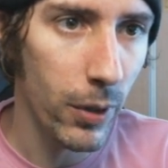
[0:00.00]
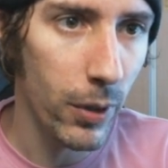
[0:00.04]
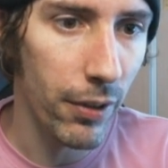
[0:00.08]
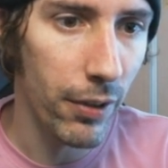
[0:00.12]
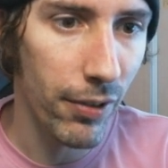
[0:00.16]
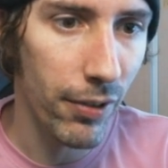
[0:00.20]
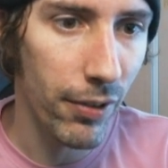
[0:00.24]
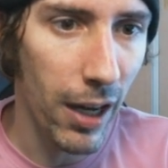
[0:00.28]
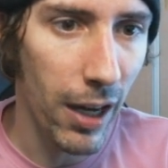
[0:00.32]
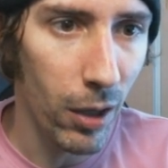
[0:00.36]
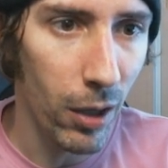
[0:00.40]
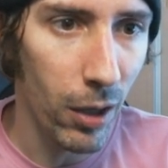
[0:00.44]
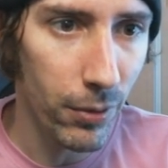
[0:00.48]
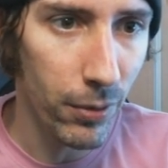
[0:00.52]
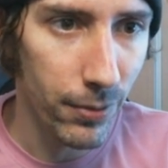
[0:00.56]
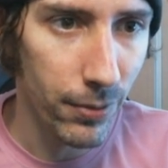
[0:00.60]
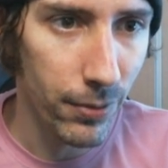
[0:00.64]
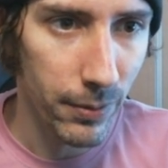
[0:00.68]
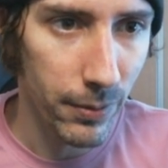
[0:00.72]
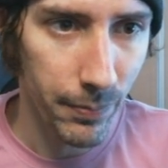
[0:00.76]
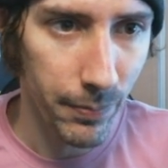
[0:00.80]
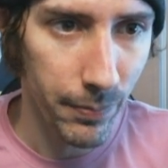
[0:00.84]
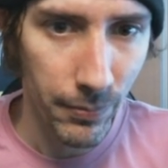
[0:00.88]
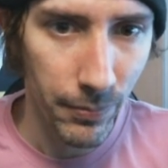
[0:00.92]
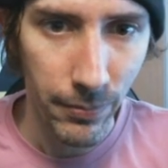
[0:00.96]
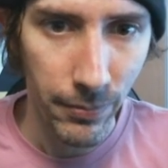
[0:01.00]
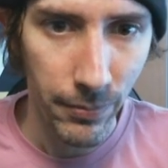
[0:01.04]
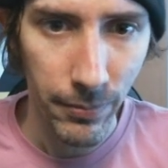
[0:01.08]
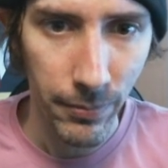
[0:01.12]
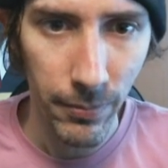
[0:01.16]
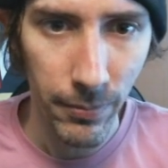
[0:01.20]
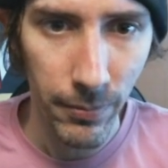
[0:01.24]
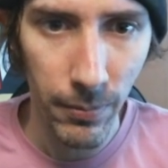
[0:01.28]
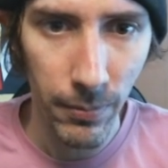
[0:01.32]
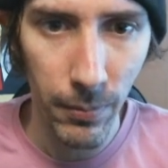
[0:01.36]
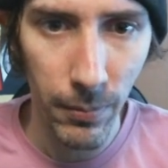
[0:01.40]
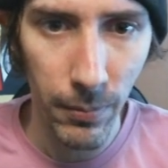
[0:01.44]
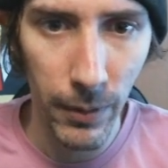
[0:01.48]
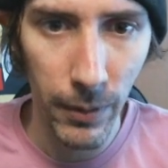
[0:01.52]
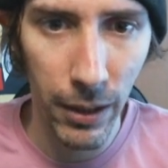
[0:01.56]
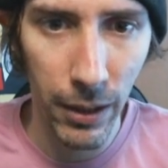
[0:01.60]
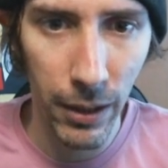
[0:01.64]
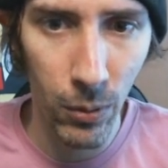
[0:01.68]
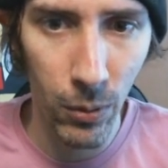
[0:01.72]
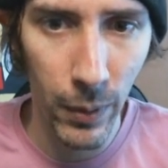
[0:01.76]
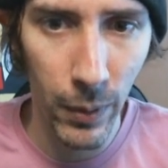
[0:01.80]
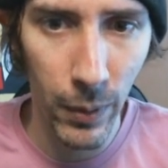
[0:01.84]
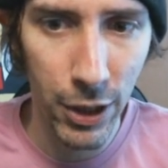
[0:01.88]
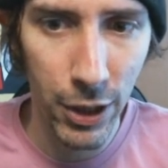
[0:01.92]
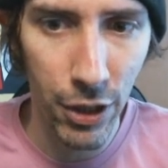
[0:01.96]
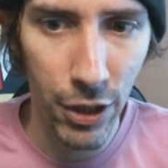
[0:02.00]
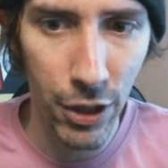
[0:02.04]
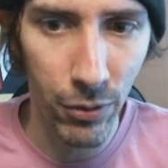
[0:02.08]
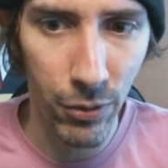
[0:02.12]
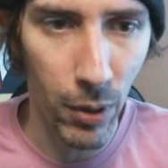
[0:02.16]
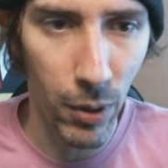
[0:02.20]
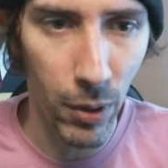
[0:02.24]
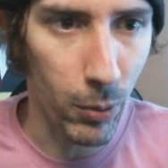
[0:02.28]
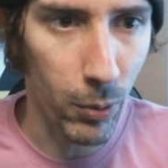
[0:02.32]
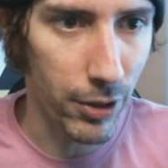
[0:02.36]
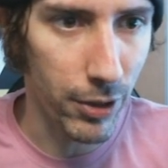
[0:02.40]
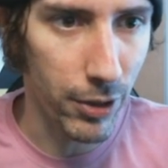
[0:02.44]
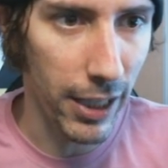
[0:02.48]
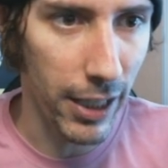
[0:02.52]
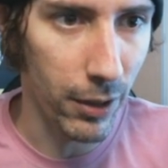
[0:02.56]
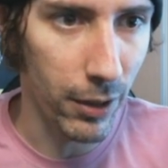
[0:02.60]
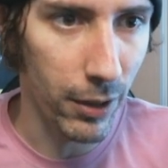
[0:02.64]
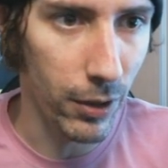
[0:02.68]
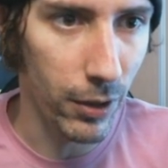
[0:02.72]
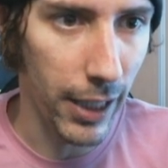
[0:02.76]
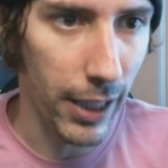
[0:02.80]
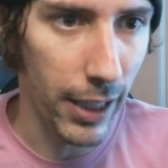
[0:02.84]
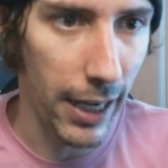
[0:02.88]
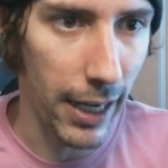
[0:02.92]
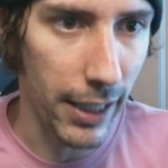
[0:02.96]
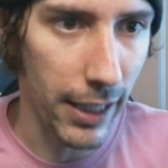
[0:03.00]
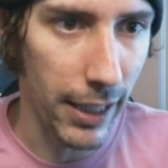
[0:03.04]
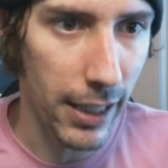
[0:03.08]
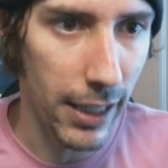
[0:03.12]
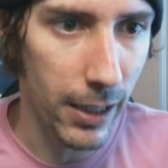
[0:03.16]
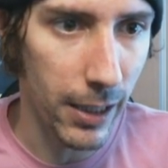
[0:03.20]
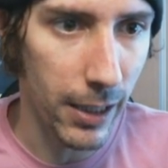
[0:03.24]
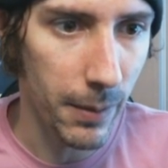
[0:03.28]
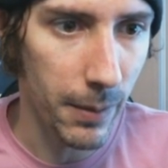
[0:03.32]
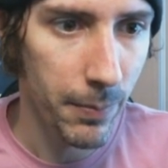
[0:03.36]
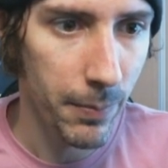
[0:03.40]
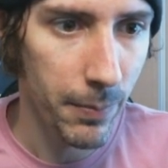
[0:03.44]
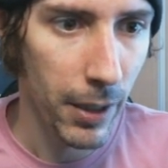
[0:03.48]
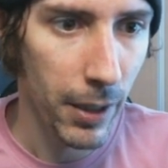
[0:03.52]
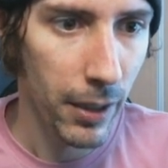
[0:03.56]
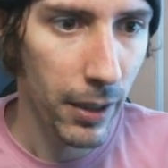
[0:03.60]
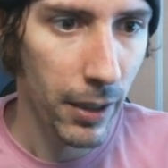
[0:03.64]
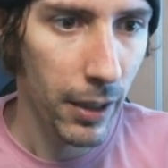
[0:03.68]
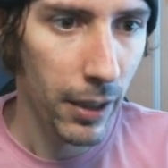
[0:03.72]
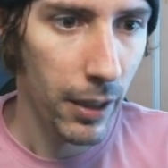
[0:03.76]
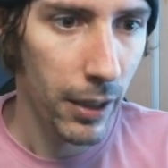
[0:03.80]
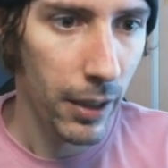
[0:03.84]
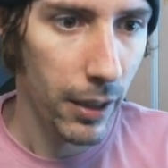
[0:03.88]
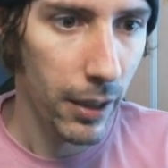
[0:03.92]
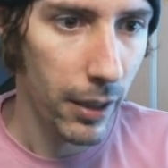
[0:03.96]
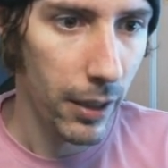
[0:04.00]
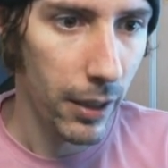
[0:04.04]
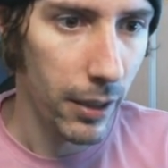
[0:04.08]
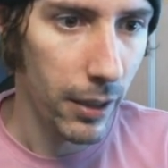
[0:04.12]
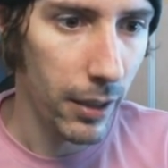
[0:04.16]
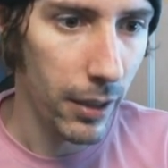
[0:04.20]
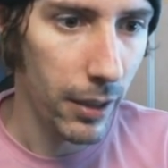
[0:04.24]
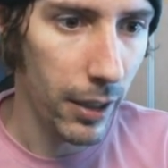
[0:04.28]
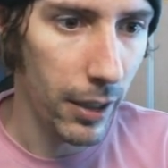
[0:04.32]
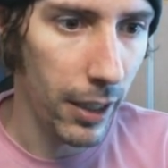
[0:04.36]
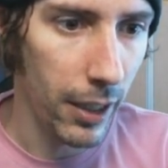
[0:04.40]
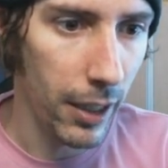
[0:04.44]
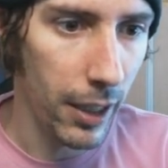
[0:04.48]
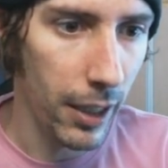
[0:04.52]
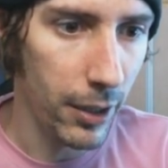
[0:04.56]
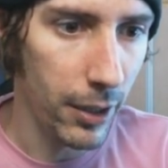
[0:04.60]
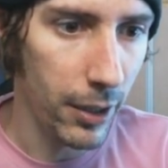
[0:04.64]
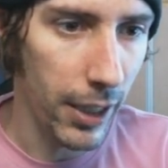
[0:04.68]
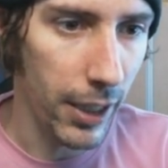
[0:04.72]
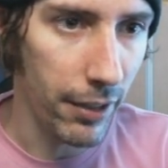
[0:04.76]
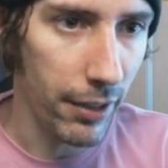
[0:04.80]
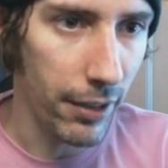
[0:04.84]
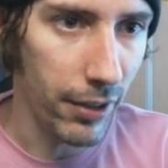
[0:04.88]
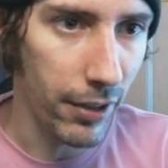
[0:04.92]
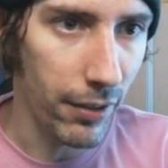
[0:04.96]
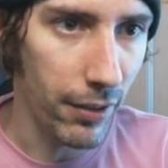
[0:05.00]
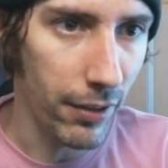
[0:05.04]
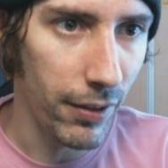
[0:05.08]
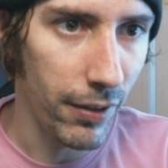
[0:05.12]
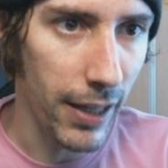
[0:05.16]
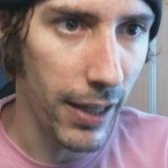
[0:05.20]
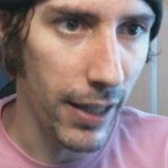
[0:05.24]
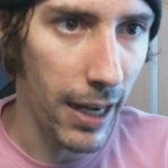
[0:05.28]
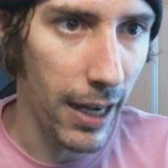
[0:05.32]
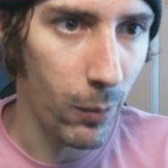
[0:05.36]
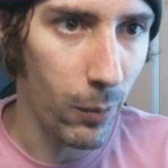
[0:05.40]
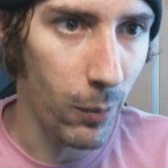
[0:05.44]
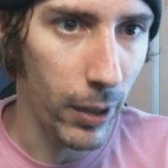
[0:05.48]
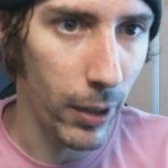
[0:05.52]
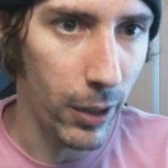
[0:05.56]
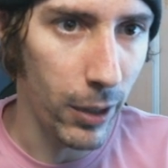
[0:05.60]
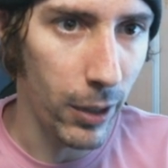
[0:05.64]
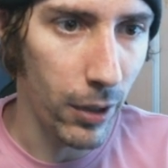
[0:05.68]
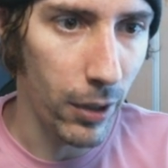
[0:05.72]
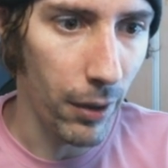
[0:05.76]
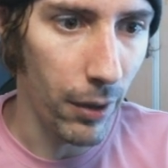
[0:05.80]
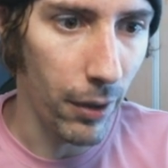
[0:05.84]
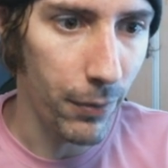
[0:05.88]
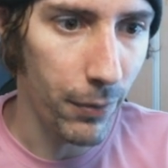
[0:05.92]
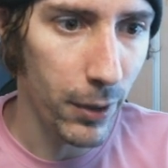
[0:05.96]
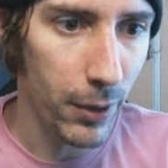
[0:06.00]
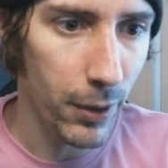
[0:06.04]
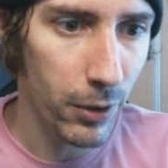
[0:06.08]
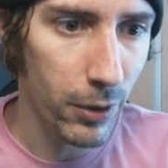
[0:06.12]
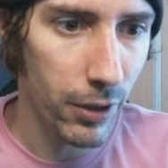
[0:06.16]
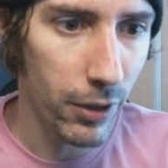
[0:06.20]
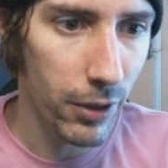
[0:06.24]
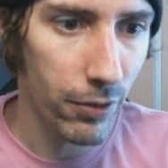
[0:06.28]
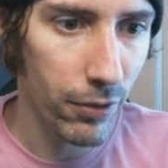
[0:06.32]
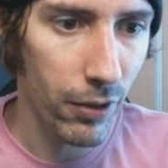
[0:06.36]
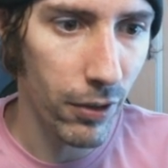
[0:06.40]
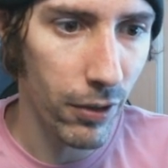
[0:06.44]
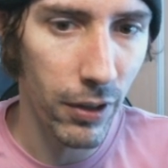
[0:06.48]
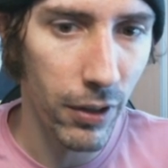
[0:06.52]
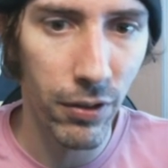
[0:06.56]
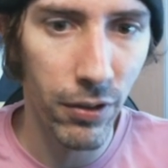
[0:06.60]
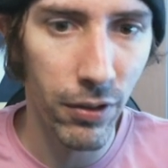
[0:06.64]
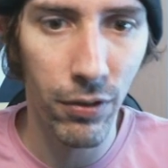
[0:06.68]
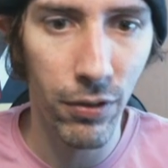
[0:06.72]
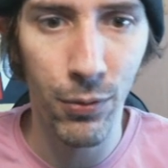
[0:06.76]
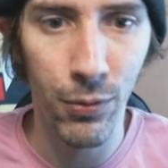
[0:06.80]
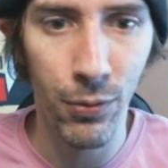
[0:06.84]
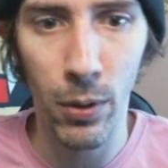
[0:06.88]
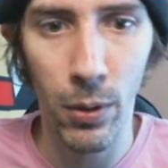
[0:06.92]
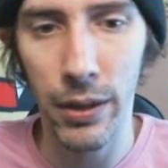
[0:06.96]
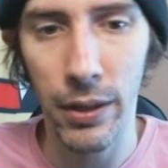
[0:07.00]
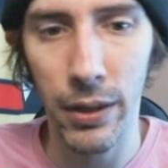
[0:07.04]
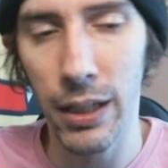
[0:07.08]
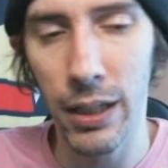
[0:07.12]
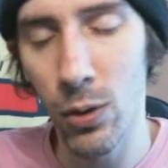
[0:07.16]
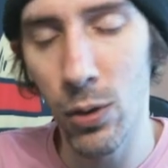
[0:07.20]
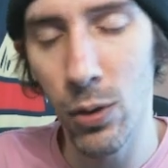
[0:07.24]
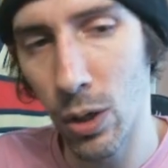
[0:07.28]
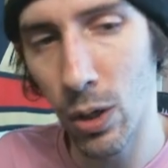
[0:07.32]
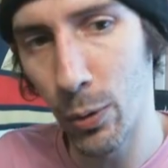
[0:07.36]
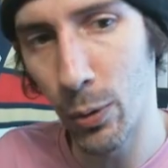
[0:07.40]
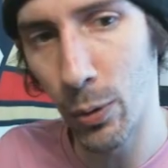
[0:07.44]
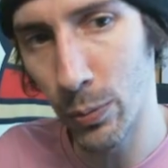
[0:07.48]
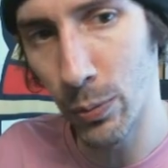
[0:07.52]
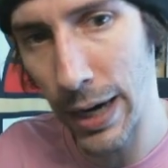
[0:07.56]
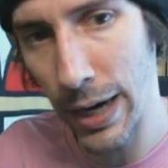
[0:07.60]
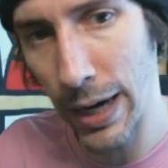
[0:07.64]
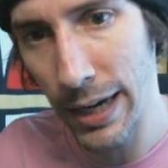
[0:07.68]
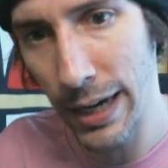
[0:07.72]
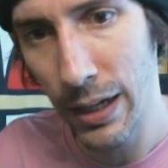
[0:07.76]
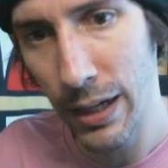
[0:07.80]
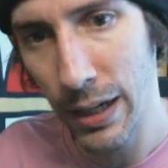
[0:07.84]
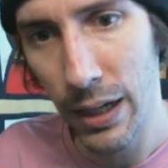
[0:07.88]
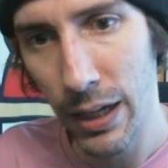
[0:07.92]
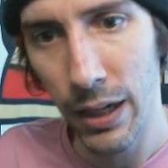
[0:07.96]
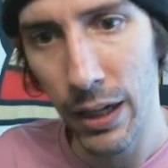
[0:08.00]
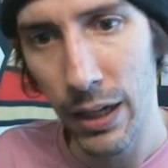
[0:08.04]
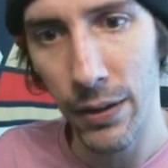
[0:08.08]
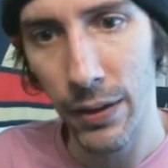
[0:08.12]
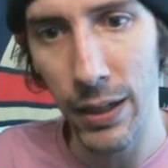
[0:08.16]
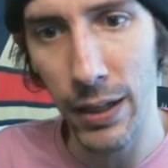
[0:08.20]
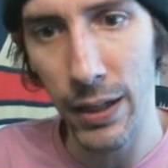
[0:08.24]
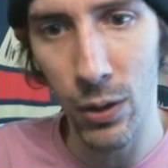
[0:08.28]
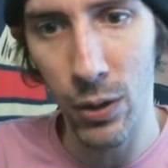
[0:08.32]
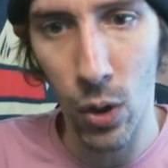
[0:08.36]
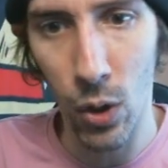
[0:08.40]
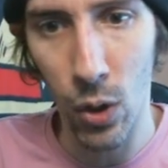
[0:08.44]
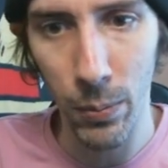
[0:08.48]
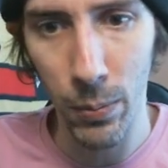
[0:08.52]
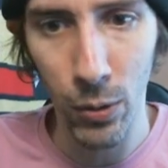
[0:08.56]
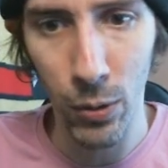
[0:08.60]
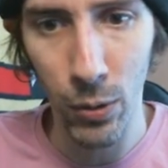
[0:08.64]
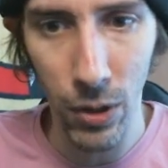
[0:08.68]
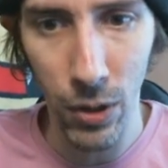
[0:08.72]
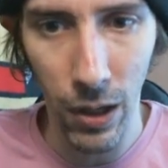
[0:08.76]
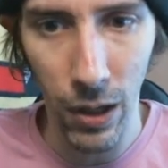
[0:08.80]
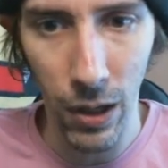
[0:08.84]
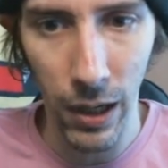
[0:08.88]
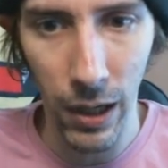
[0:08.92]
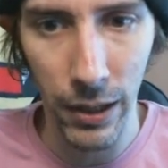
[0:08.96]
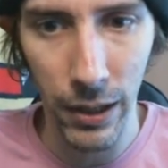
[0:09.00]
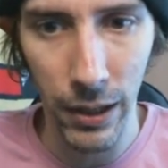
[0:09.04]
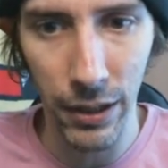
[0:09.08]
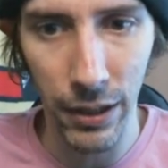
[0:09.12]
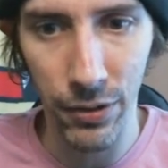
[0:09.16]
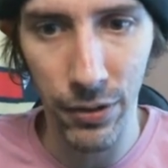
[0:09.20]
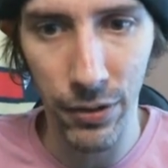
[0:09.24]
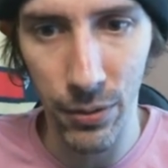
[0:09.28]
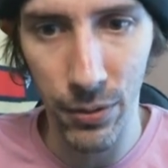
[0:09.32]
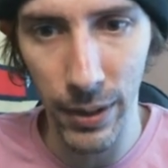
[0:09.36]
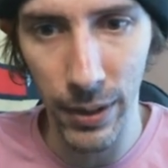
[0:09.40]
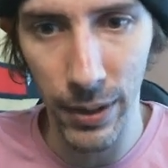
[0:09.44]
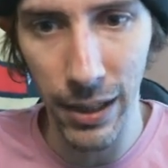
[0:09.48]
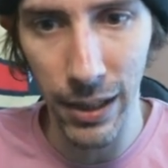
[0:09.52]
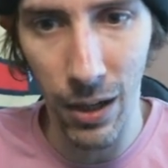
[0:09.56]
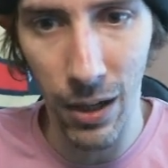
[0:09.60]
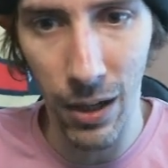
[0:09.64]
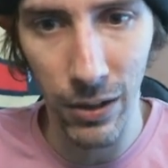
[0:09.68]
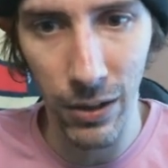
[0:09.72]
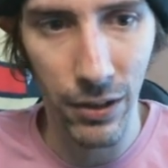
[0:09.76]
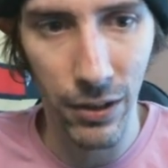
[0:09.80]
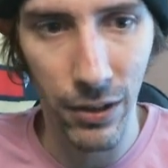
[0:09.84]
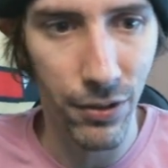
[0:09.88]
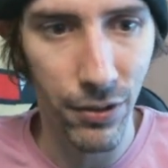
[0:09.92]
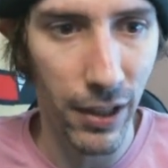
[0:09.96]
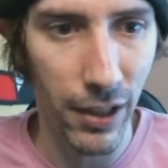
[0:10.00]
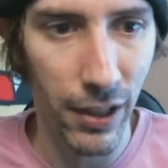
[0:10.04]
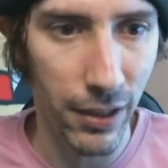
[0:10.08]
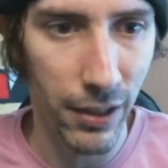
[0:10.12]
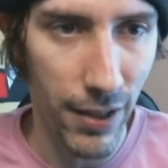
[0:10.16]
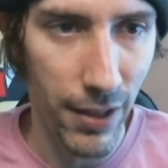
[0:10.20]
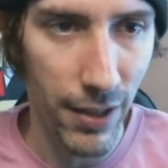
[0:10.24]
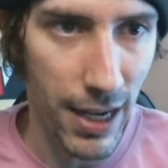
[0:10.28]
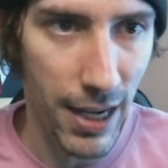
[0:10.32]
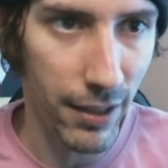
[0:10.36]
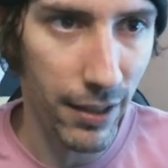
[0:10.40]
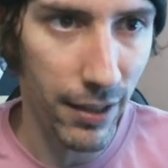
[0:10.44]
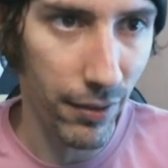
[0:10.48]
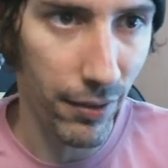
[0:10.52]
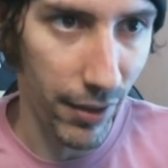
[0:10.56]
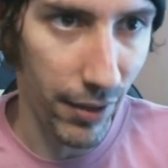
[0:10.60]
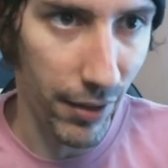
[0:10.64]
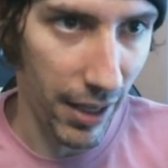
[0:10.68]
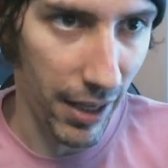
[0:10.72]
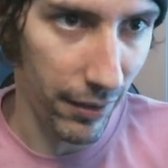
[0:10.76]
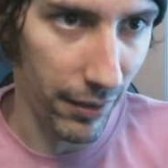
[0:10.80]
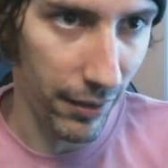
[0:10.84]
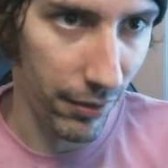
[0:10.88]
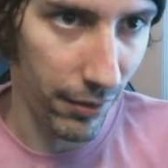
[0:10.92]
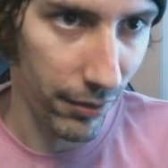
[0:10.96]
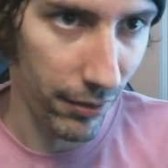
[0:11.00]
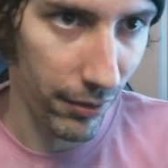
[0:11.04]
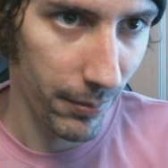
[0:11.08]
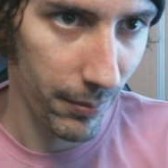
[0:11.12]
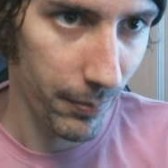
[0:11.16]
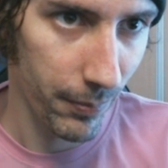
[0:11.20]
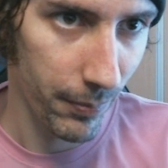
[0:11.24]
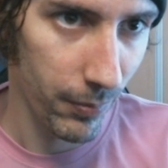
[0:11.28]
itself, which is what we're taking a look at here, and you guys can see that when I go to the filters. So this is for the normal, right? The normal card is three dollars and ten cents.